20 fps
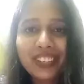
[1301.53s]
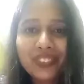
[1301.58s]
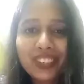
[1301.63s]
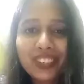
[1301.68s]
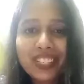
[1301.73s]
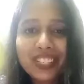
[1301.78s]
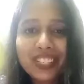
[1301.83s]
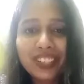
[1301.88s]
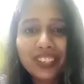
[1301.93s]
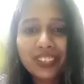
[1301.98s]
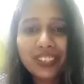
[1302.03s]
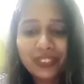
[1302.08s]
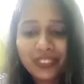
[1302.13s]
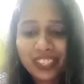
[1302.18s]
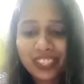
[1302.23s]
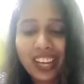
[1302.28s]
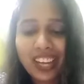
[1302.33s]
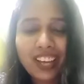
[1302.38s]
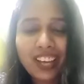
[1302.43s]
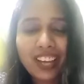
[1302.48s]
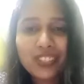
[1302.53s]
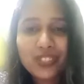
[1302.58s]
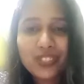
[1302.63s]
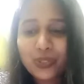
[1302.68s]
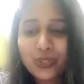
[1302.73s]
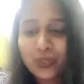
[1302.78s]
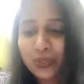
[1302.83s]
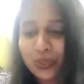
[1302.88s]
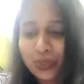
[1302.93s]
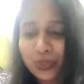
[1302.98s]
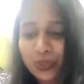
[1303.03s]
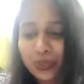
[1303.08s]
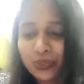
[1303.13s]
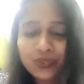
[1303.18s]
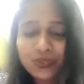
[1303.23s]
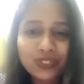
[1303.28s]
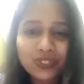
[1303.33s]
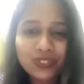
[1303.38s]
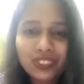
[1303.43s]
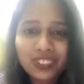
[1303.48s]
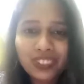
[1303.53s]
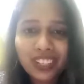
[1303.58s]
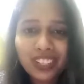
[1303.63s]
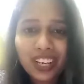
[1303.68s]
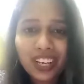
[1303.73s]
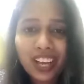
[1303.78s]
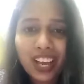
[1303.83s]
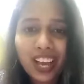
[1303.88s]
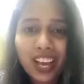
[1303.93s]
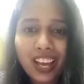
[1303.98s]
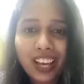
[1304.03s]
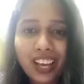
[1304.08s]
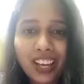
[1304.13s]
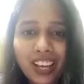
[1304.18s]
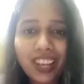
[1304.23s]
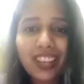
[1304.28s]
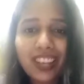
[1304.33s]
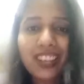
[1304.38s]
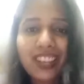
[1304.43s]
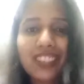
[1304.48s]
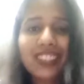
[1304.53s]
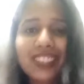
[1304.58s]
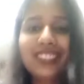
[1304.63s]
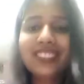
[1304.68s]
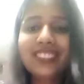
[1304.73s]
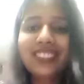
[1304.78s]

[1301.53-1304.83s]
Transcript: was very nice to uh,